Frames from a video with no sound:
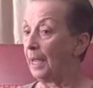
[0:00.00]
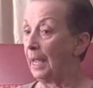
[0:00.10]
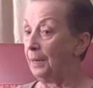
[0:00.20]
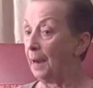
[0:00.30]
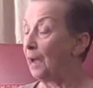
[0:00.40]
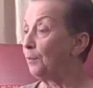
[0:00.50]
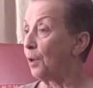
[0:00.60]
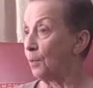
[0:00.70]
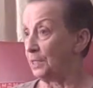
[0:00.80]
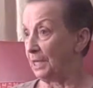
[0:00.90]
And I don't
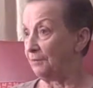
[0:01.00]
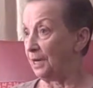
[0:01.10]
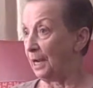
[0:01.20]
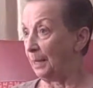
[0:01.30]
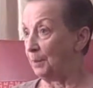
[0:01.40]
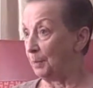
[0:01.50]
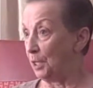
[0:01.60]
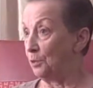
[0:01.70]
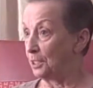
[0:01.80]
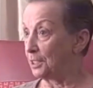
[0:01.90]
always have time to
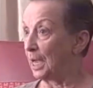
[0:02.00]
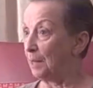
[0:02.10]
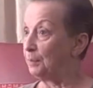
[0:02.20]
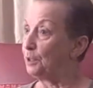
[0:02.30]
be on site